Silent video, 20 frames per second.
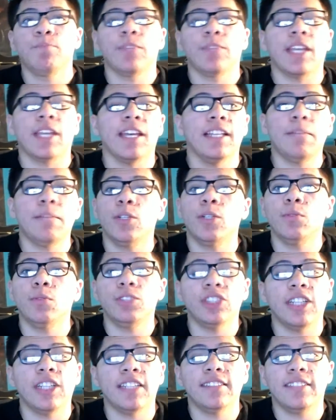let me know
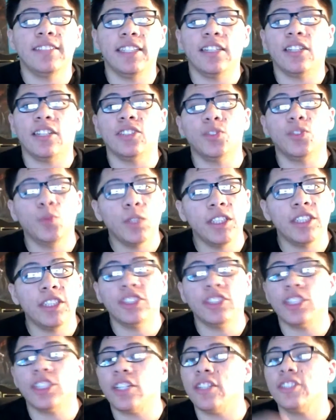what you guys think on Twitter.
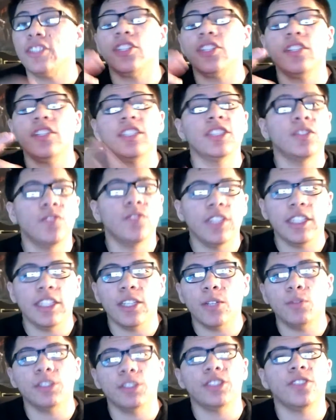Share this
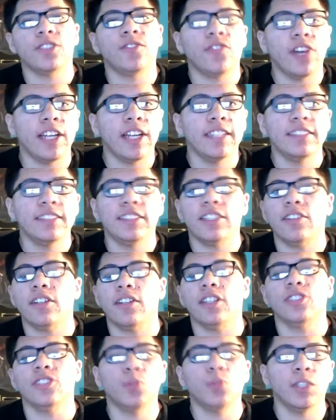video with your friends, share
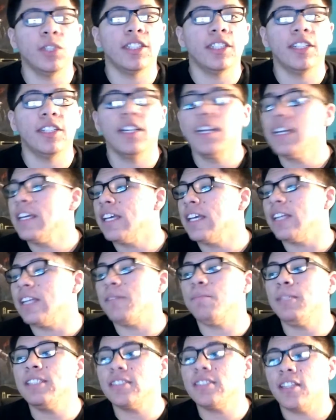it on Twitter.
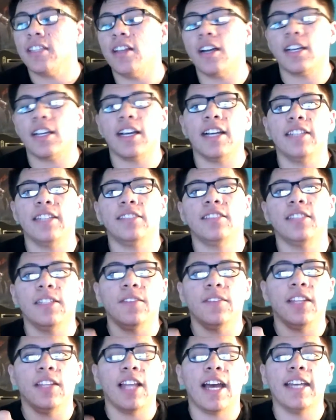It means a lot, guys, so
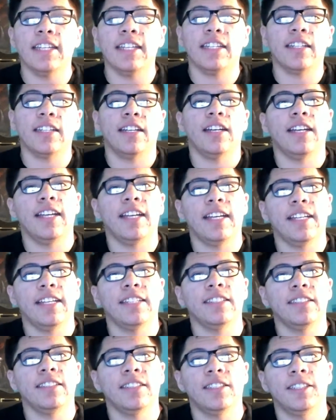leave a like,
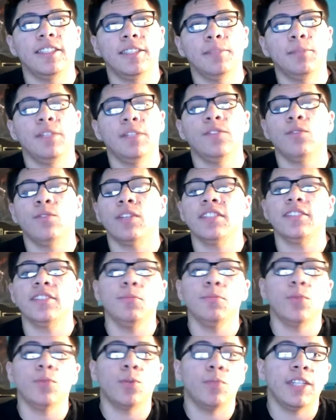and if you want to
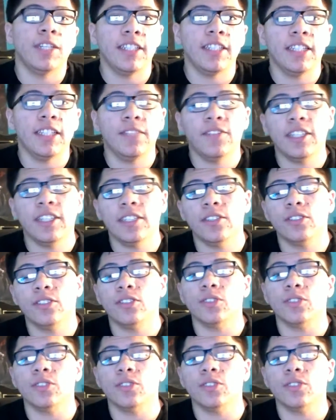see more Red Daddy videos,